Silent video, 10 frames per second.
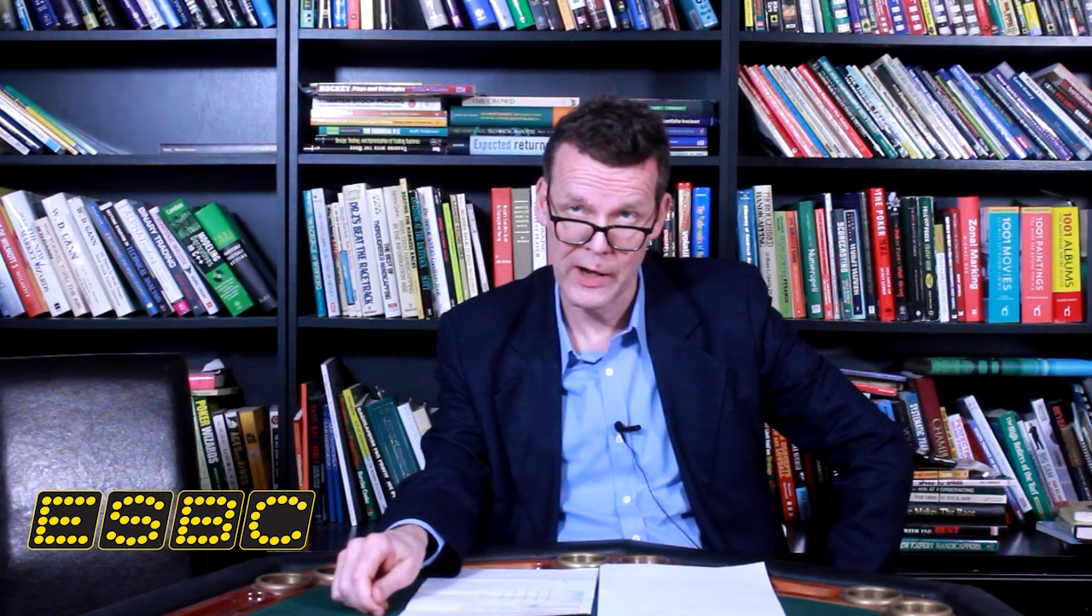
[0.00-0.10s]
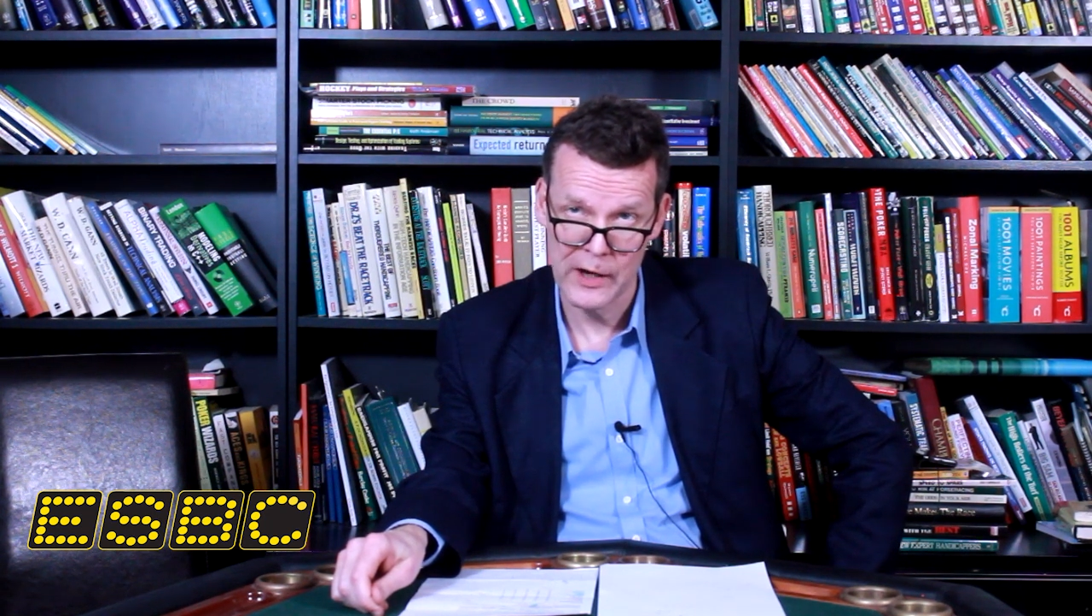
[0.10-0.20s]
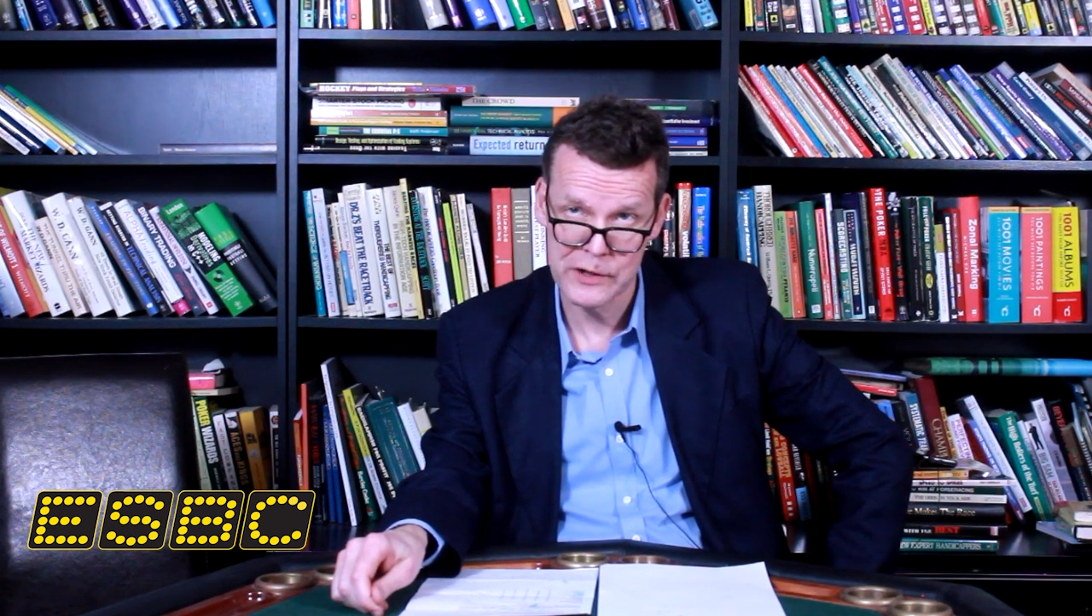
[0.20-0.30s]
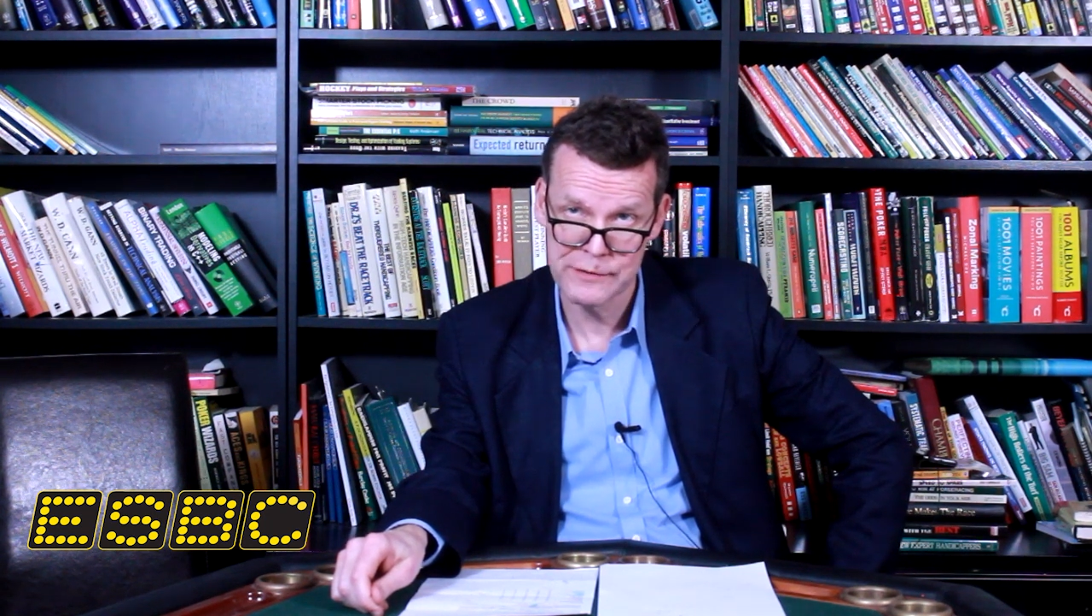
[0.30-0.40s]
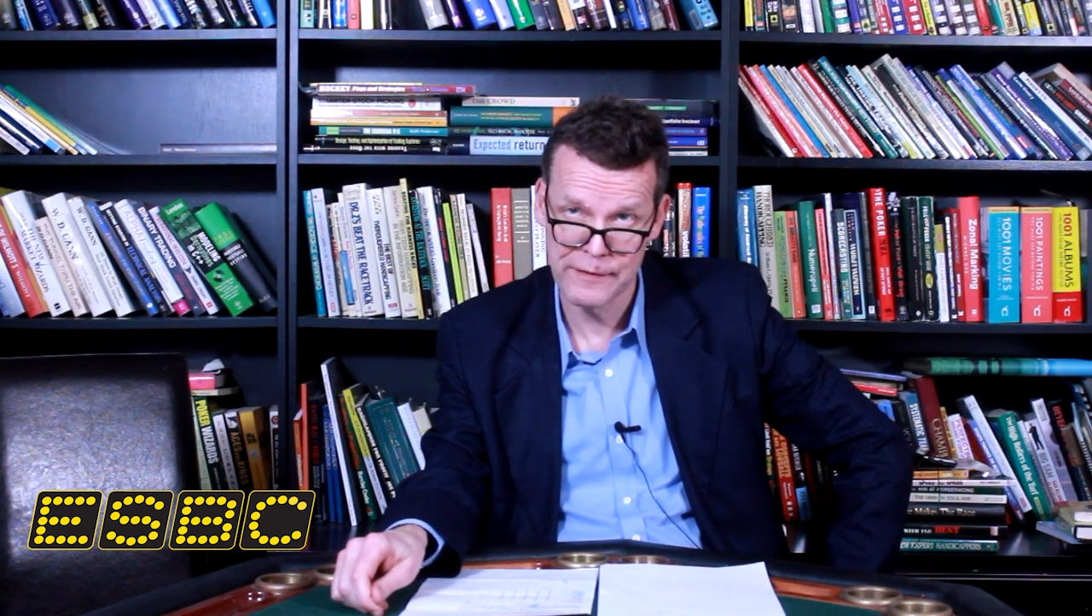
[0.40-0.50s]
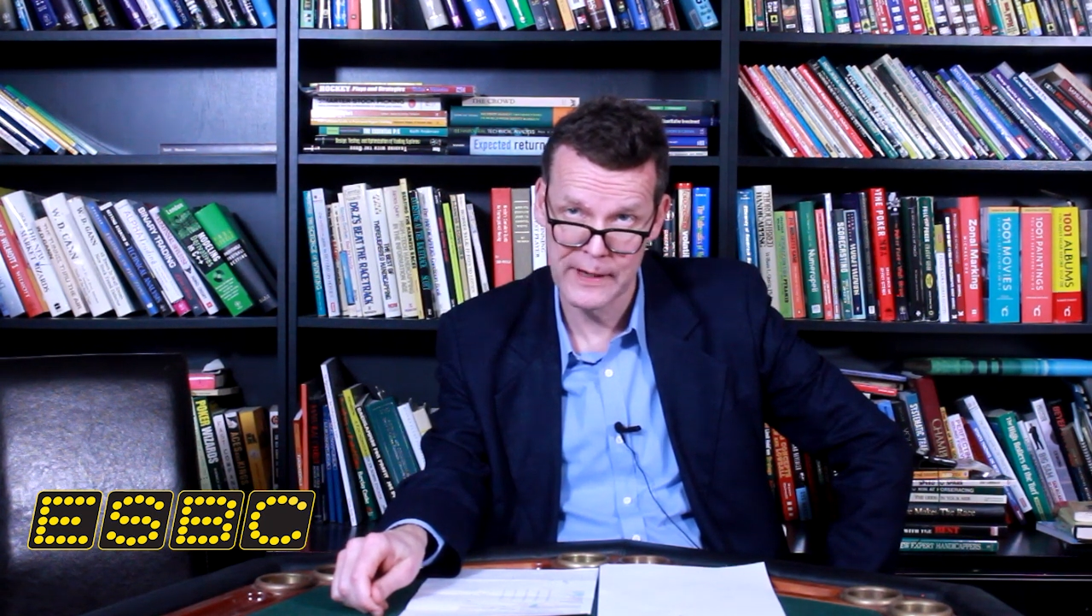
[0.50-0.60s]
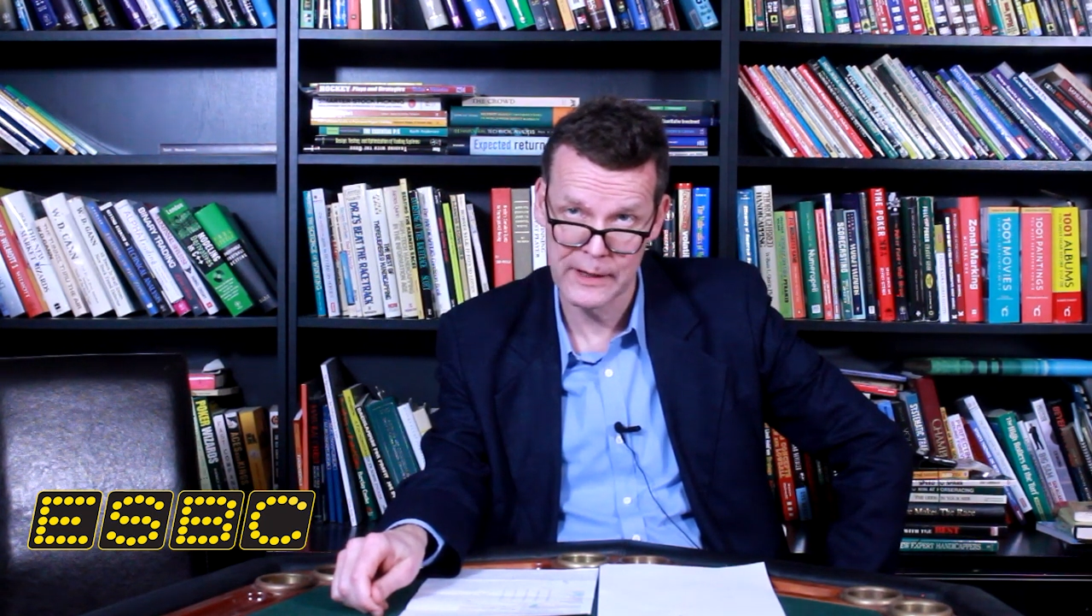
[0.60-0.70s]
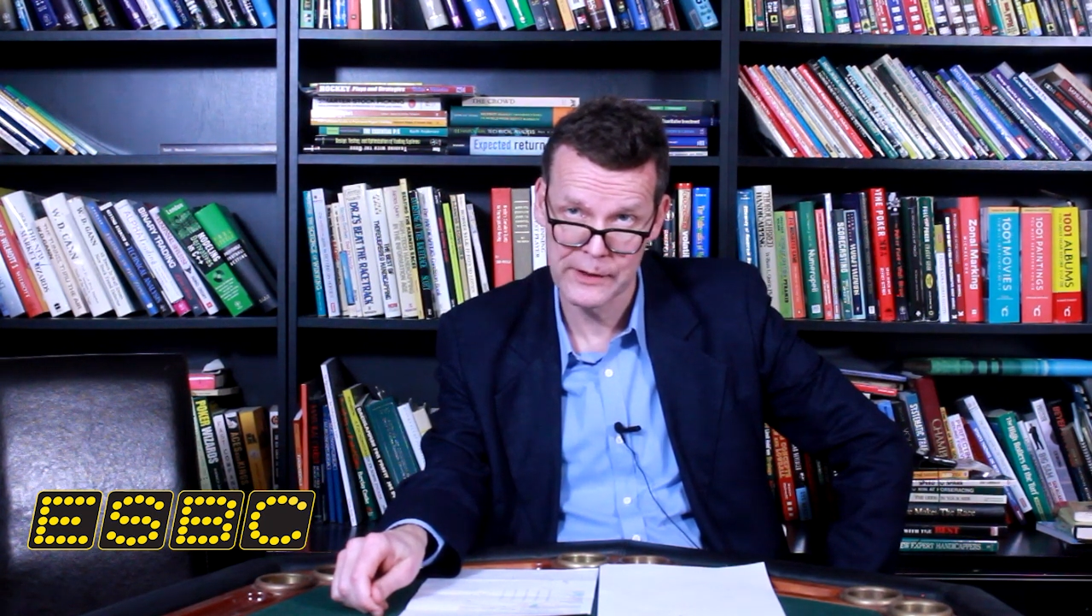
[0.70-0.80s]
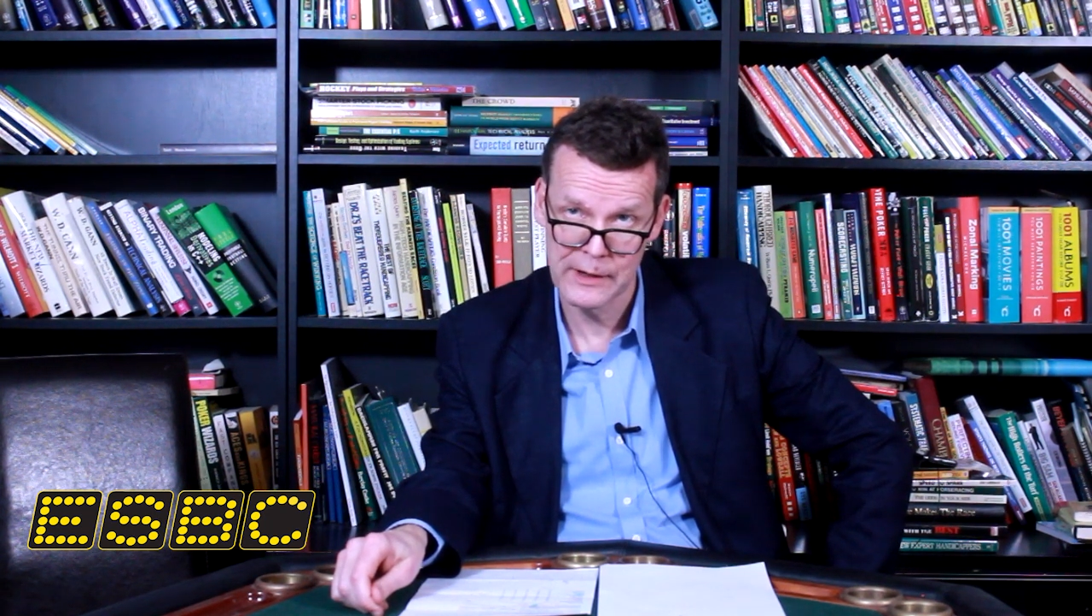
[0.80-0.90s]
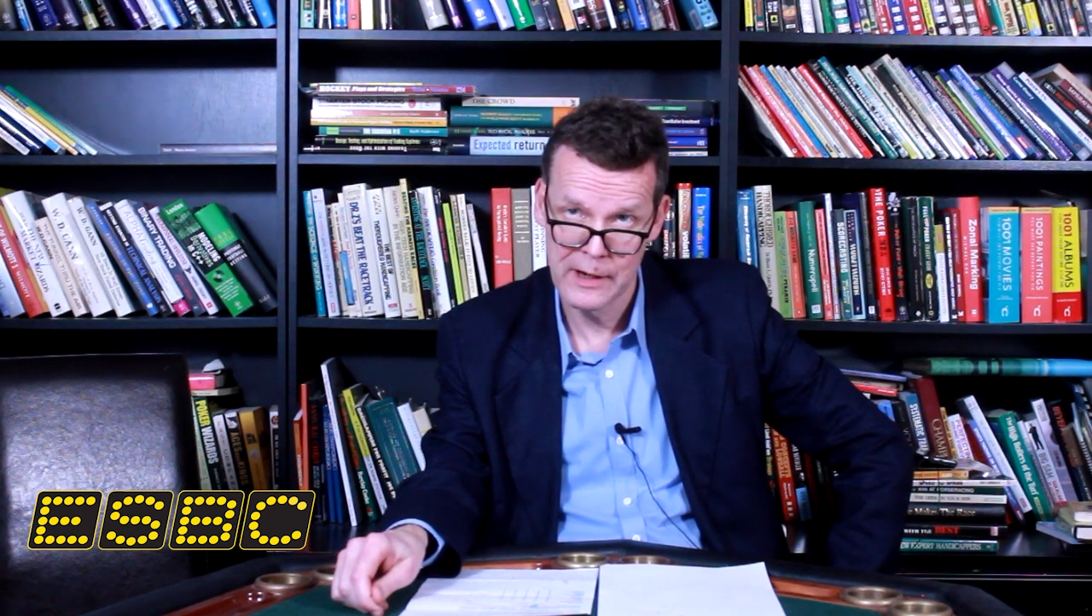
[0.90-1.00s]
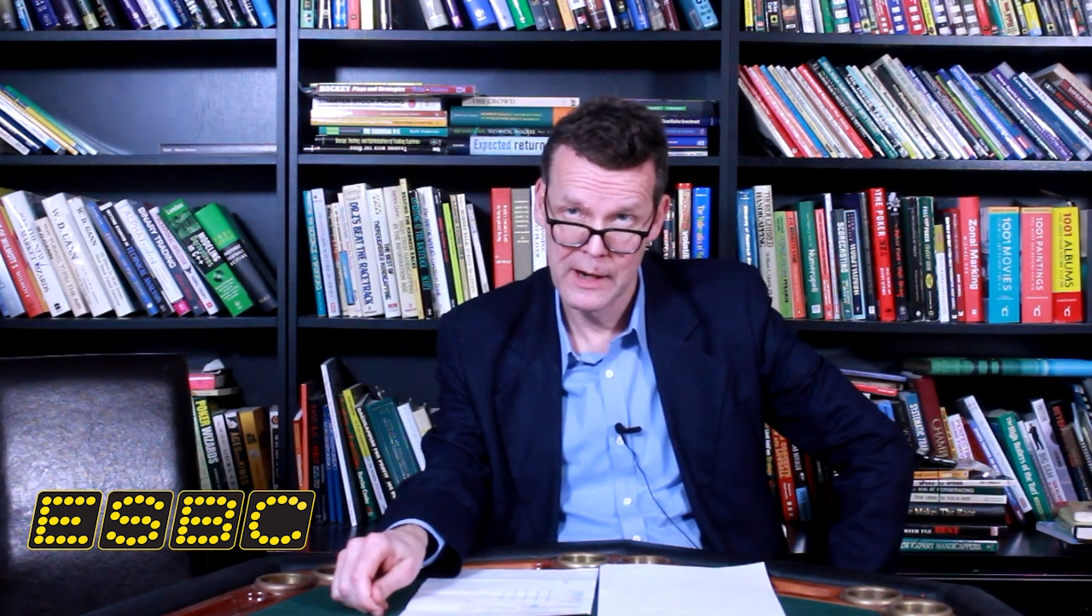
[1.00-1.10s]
Huddersfield.